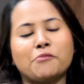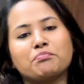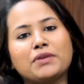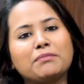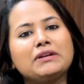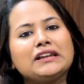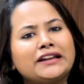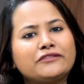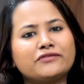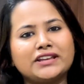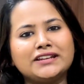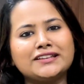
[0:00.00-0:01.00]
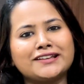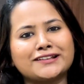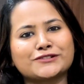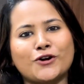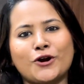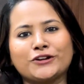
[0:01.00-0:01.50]
Baby-led weaning
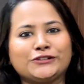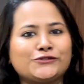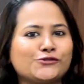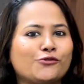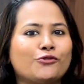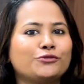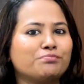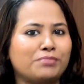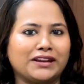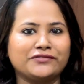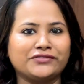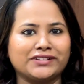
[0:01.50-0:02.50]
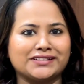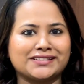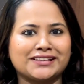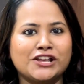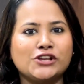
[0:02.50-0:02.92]
has got its own benefits.